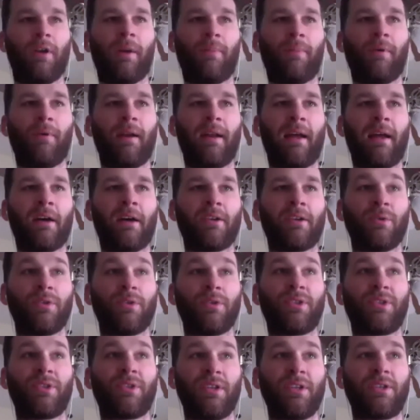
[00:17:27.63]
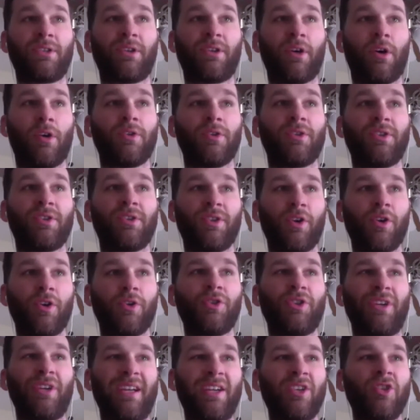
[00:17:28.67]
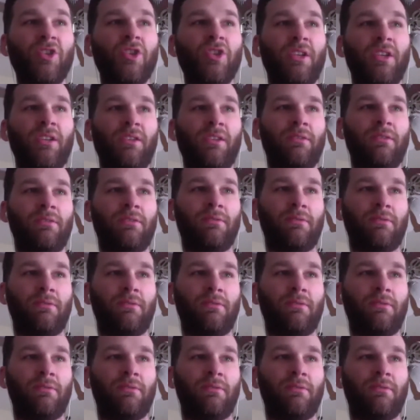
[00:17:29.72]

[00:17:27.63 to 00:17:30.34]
right now. So it's called Search Engine.